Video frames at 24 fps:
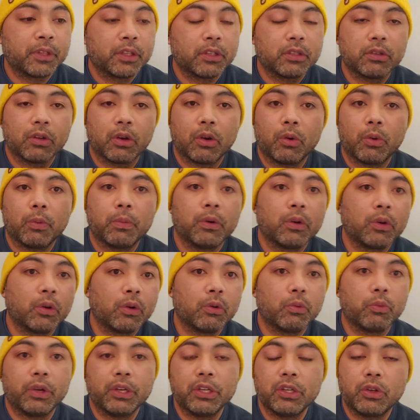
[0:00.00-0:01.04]
So
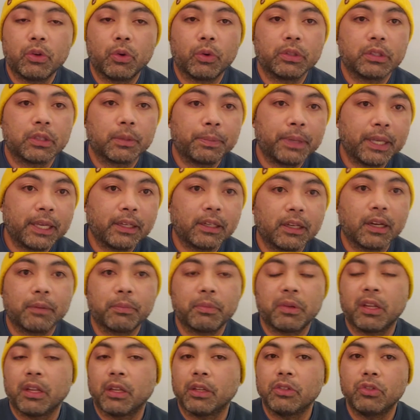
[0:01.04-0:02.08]
when you go into pickup,
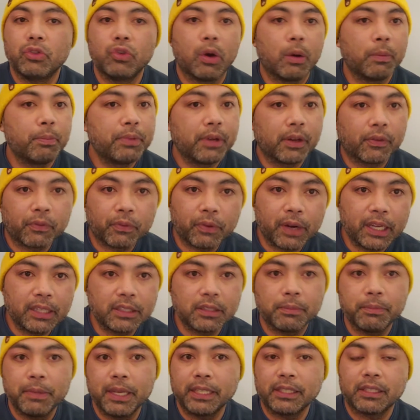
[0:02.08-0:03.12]
don't be afraid
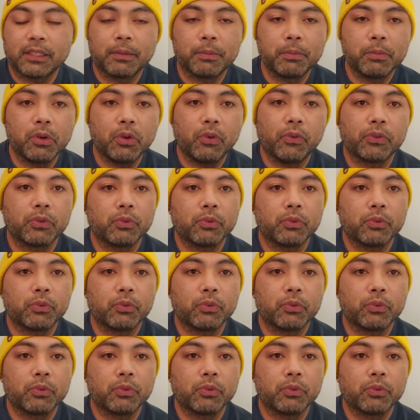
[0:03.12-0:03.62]
to make some moves.